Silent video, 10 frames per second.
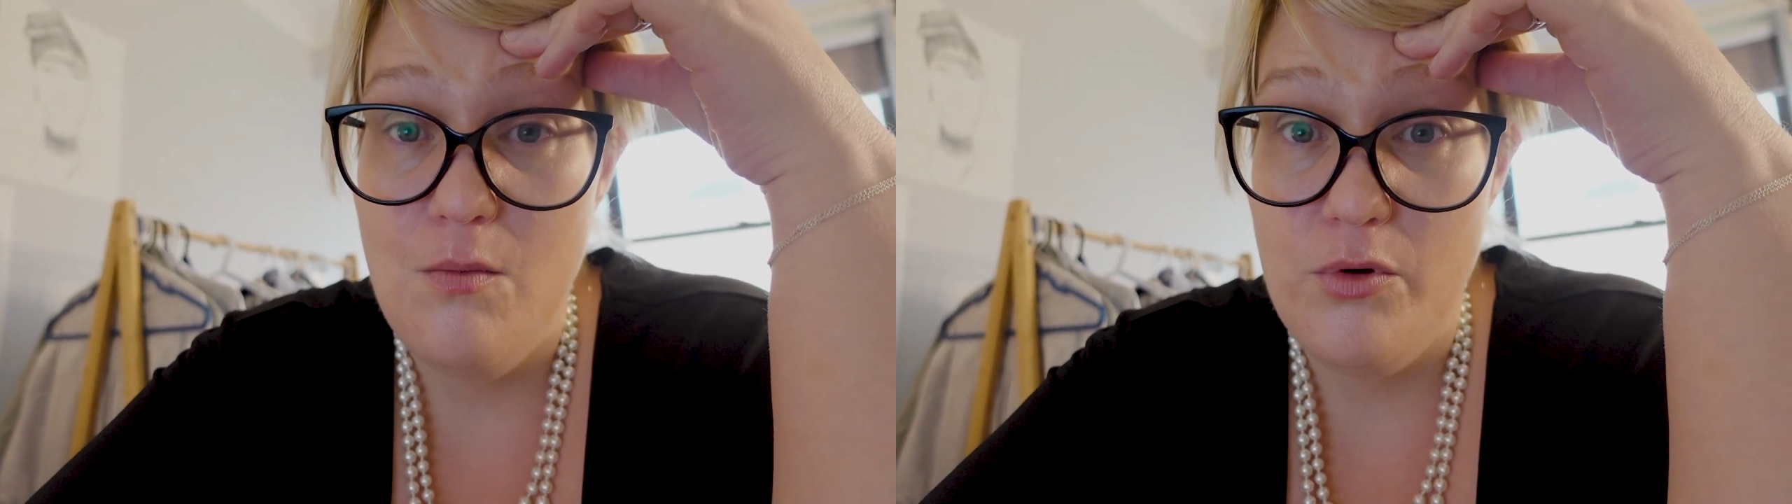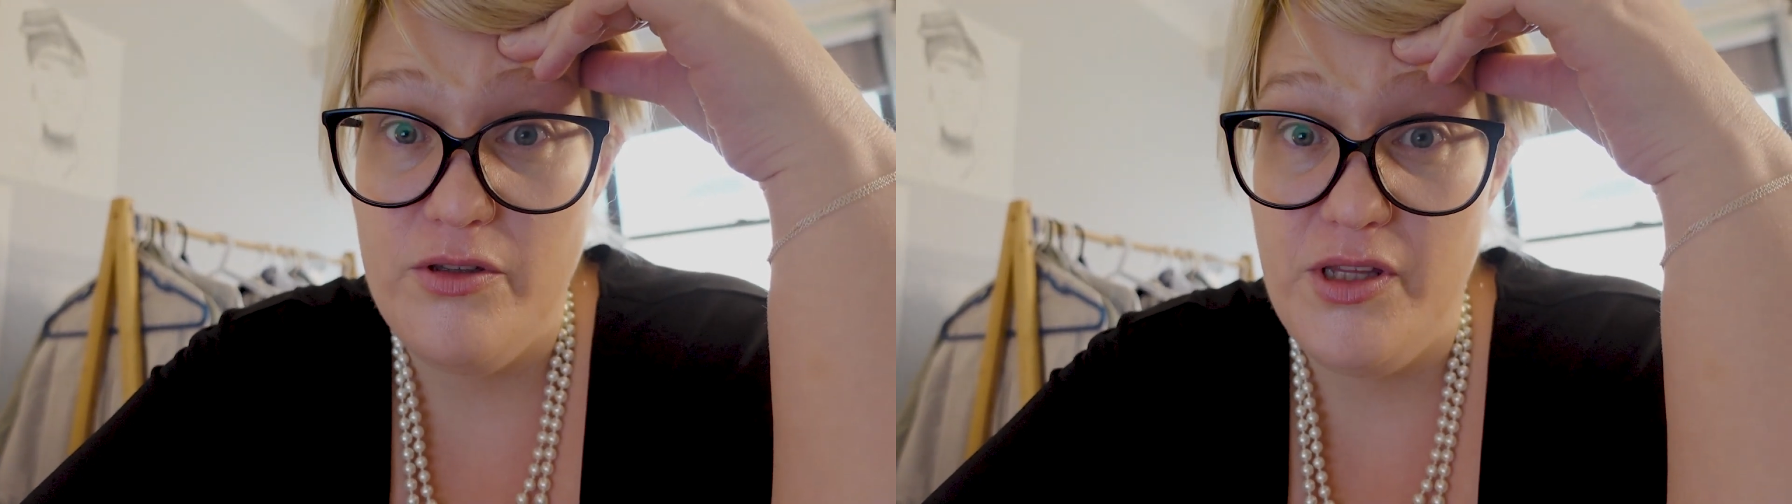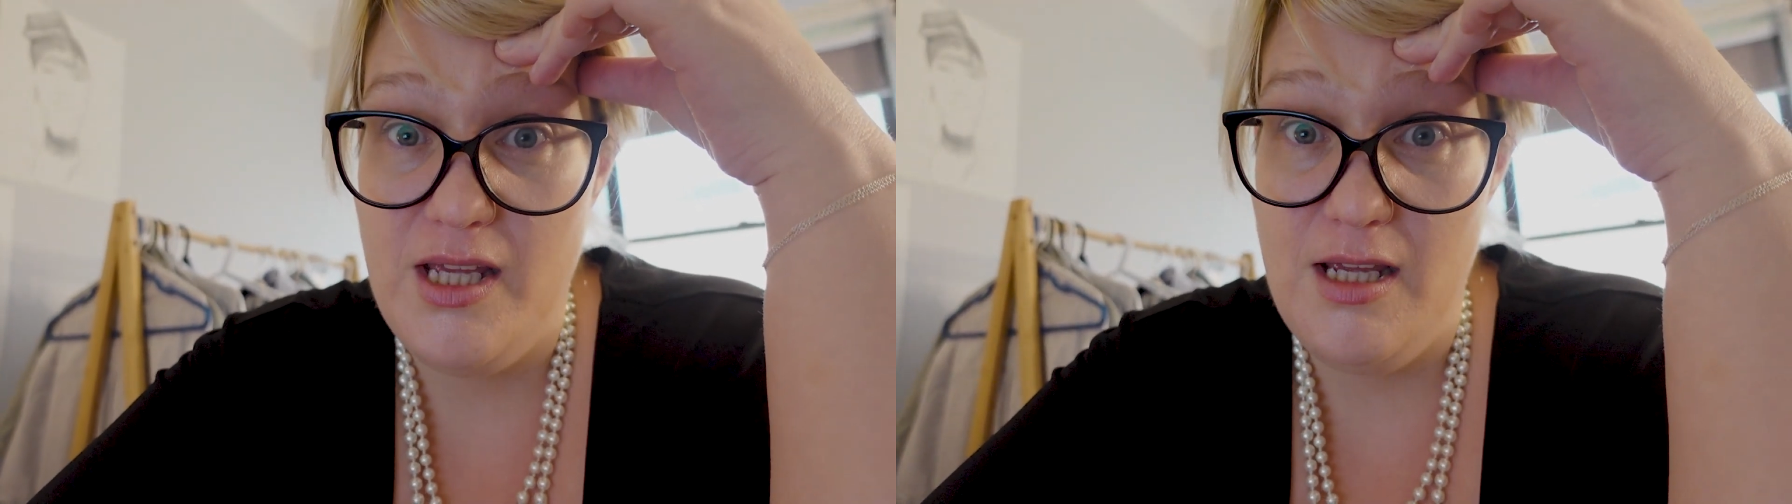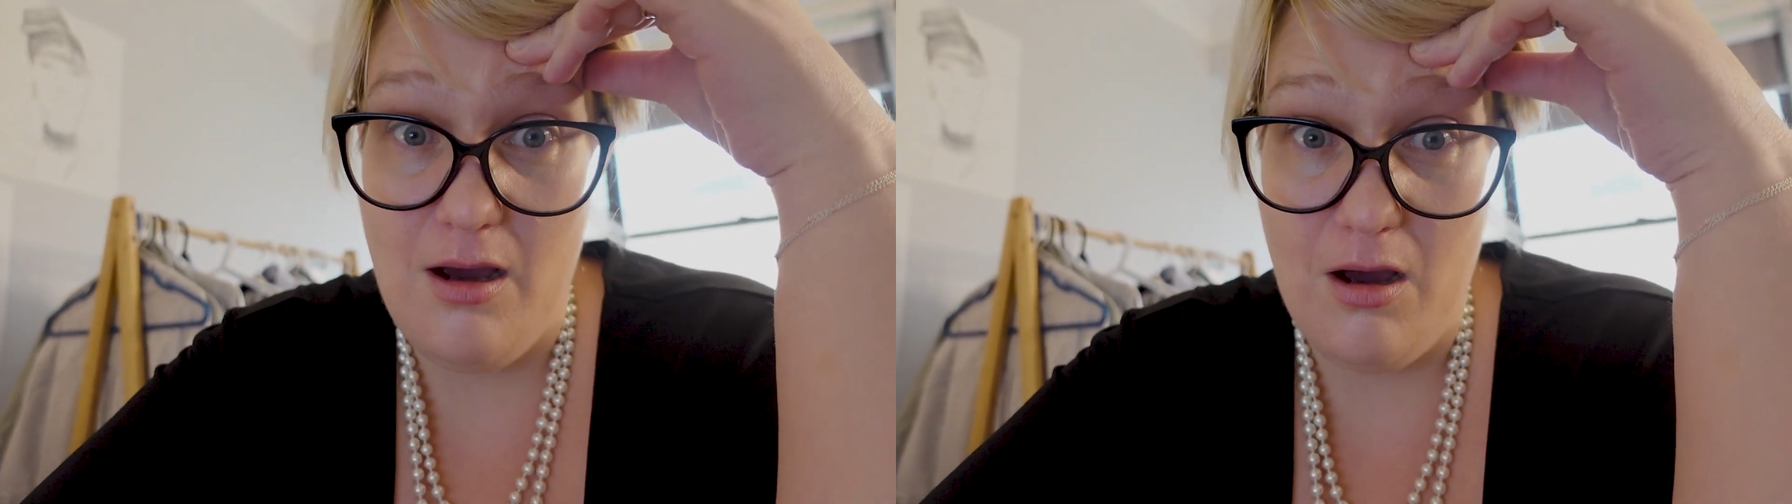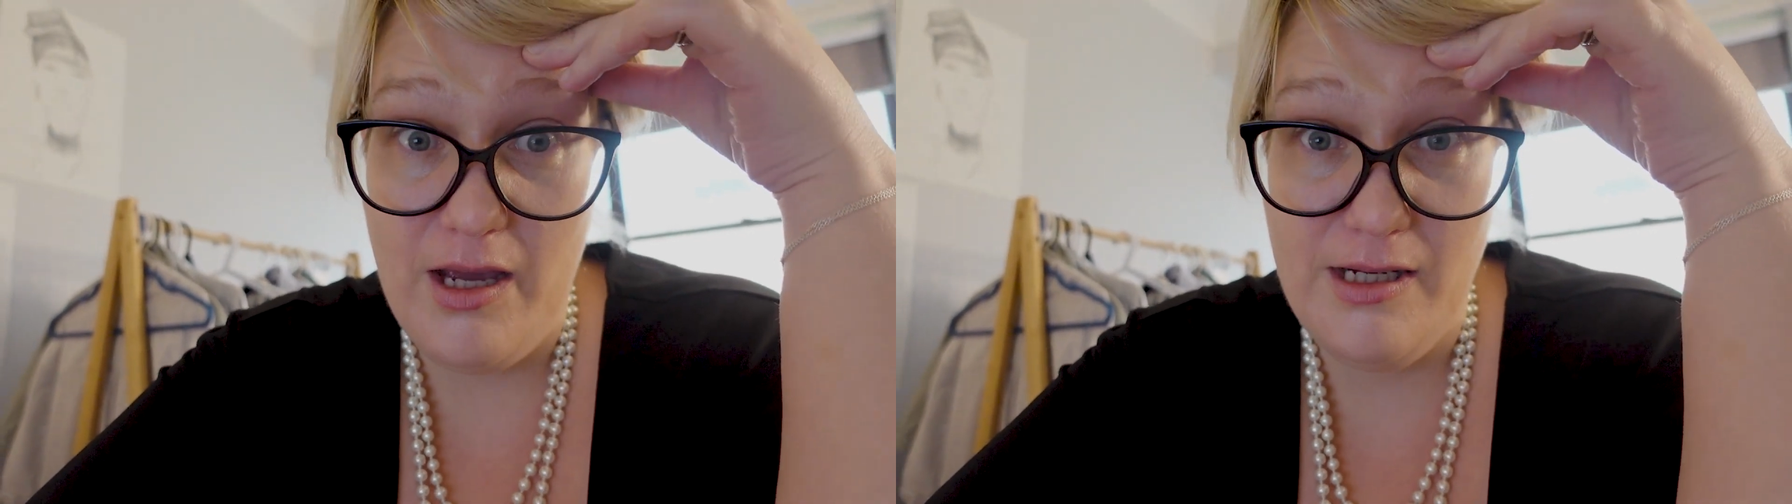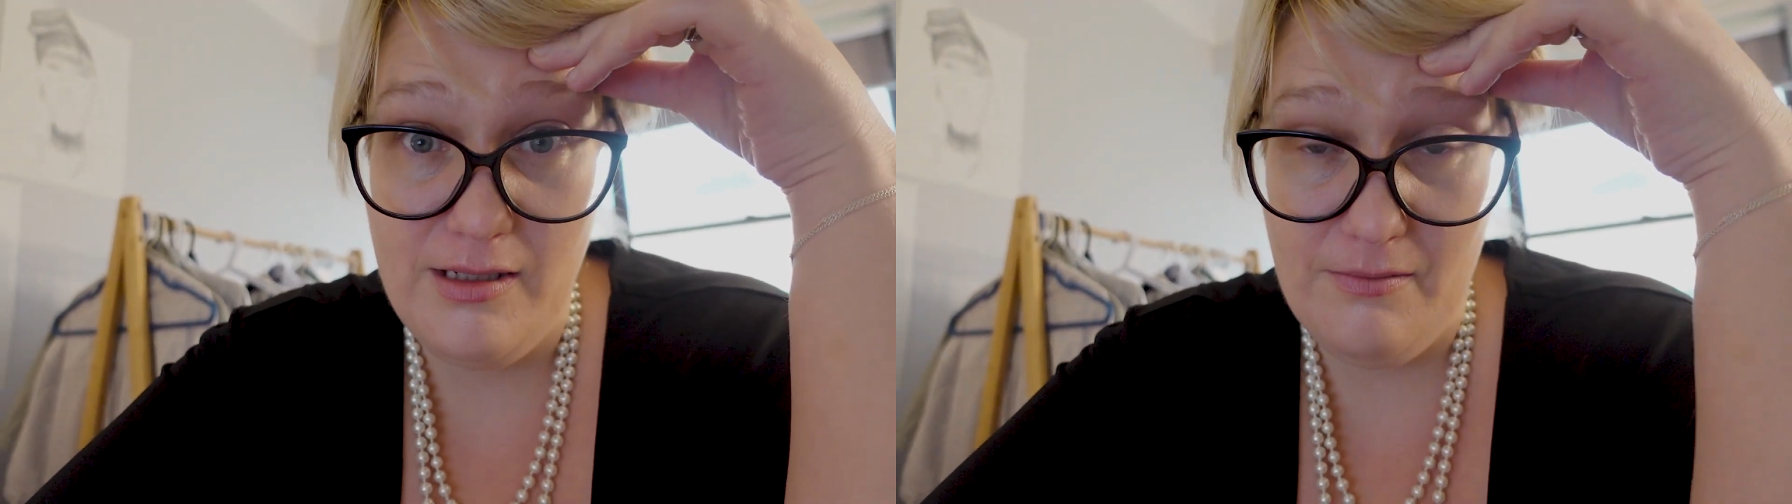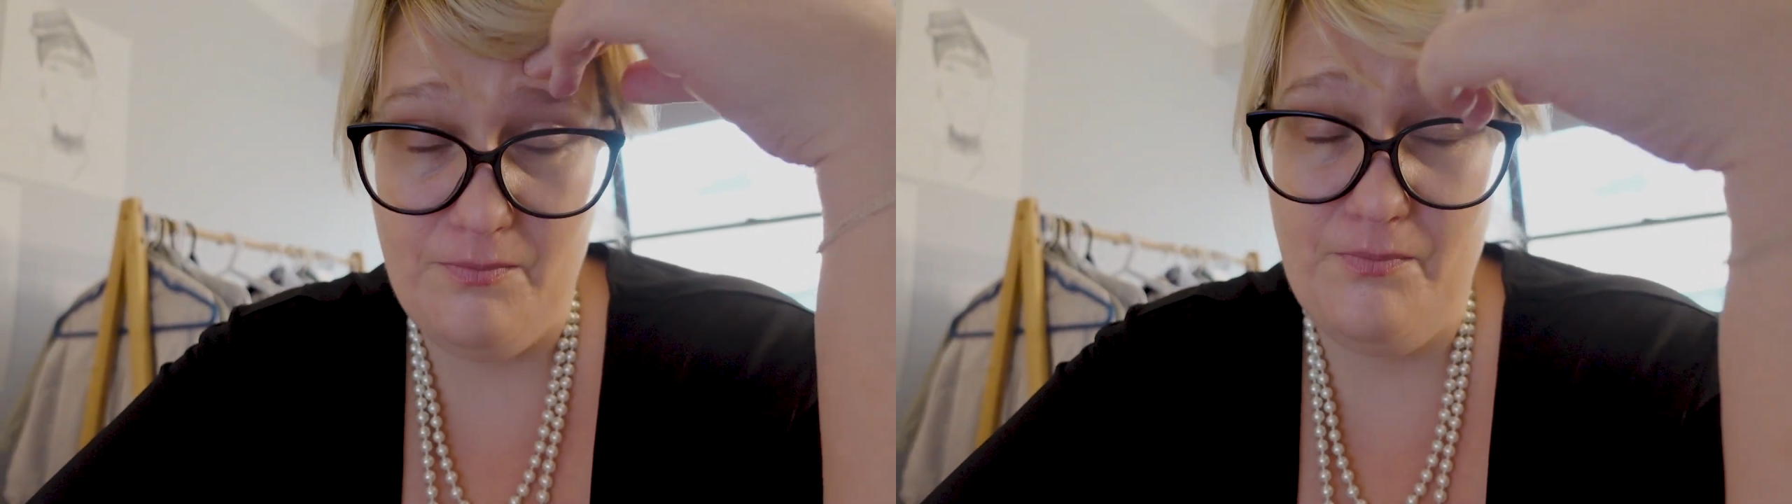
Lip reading: with the ironed